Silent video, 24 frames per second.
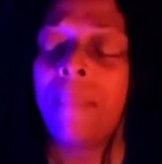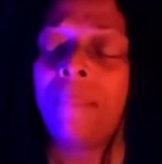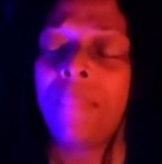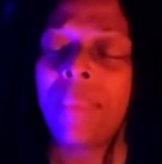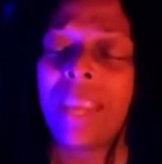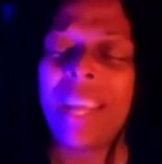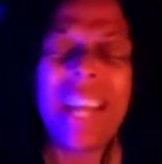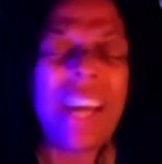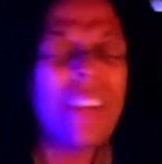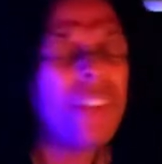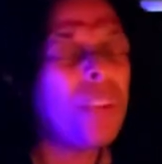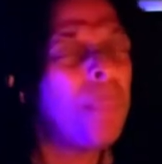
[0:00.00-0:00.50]

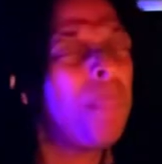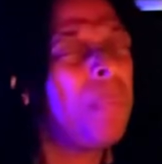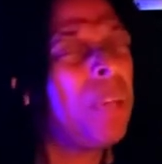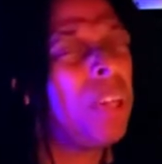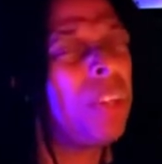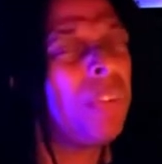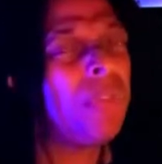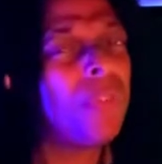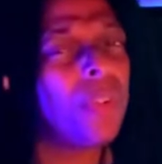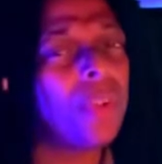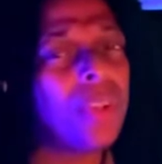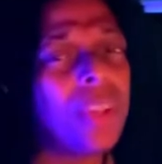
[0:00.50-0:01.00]
That's a
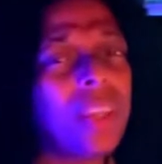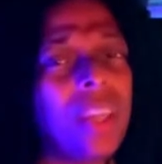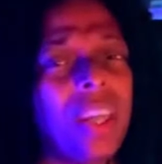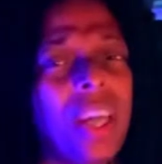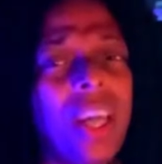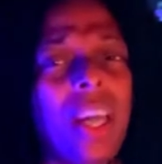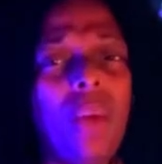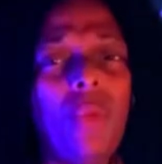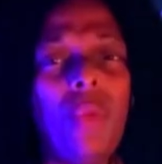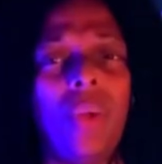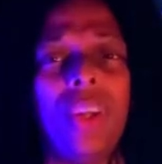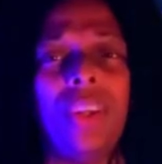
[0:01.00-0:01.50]
beautiful
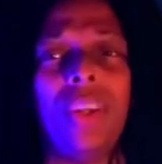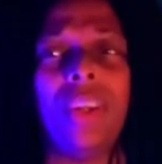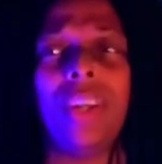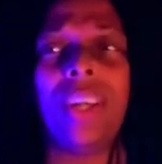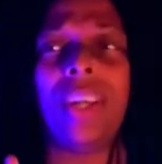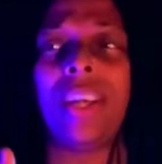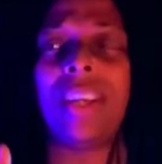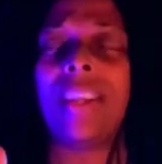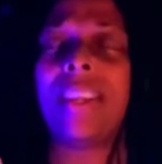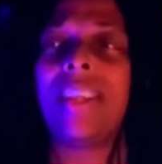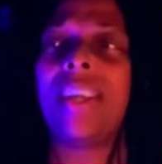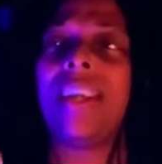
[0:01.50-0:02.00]
thing when you
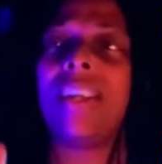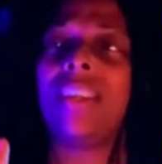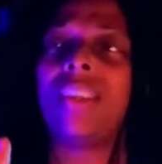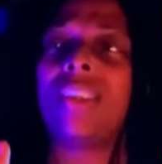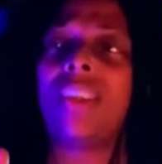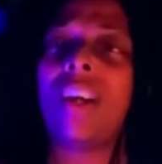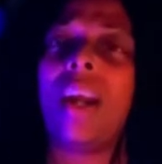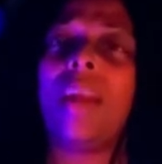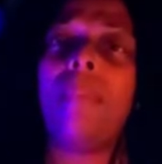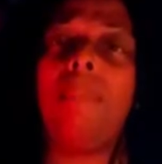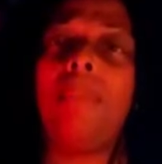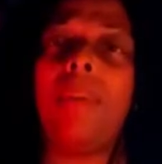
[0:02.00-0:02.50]
get that
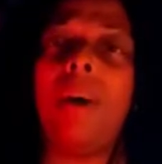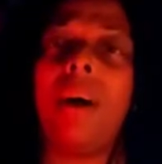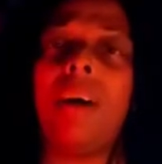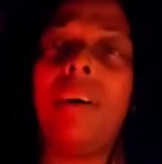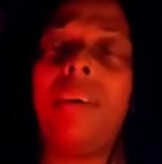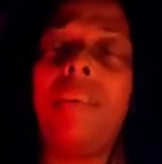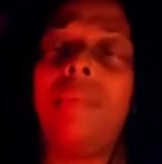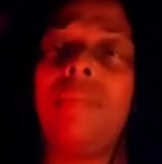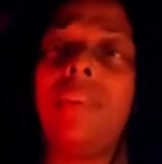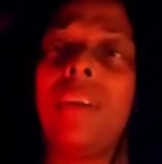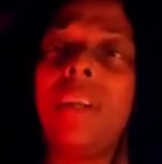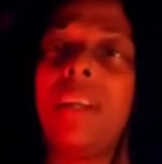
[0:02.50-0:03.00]
type
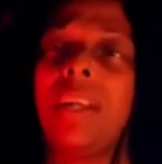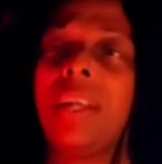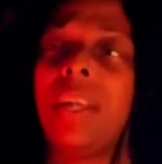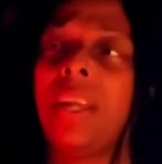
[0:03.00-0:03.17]
of